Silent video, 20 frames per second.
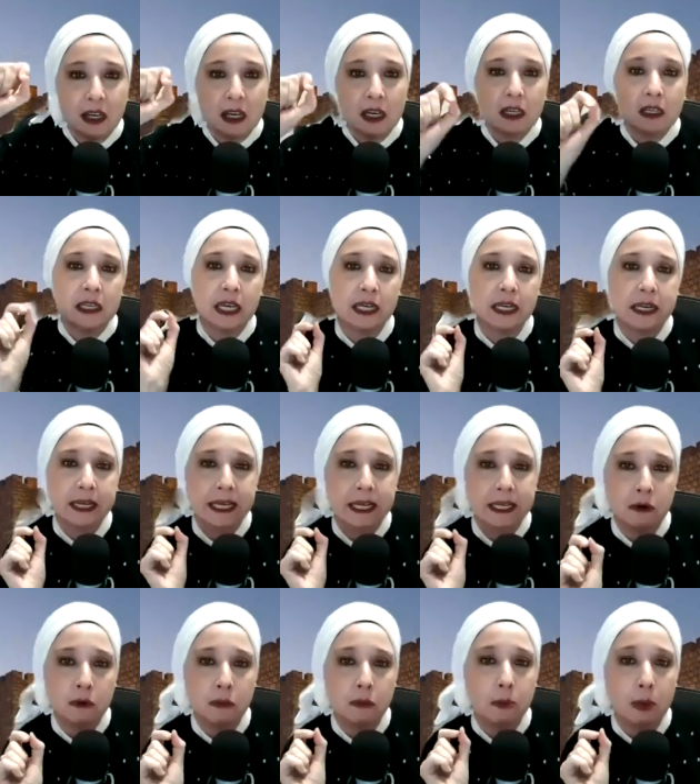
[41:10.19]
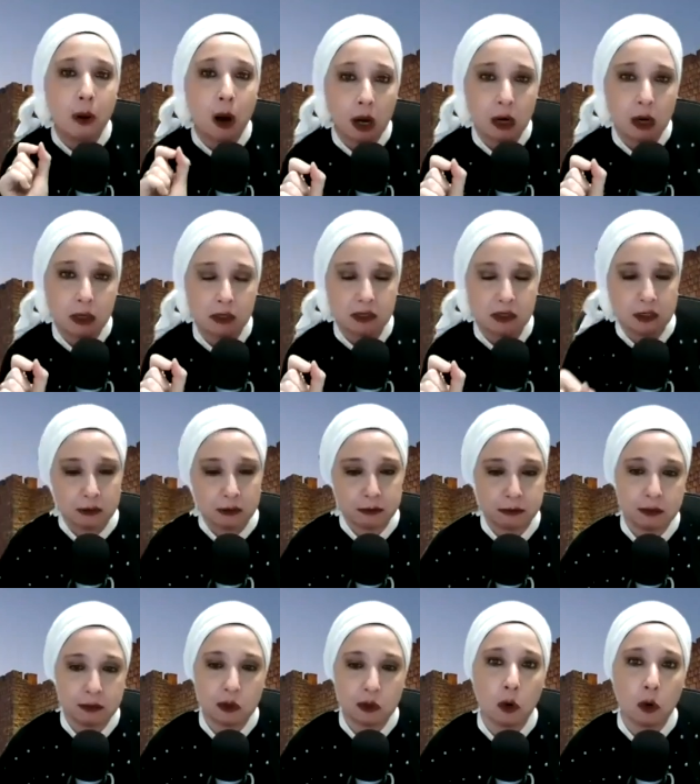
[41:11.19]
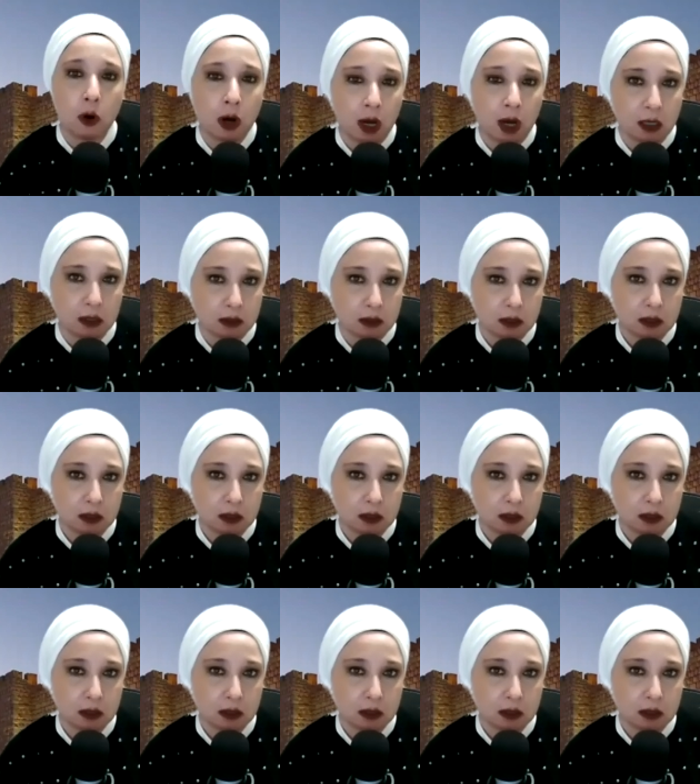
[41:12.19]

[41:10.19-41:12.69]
yet hidden parts of Torah.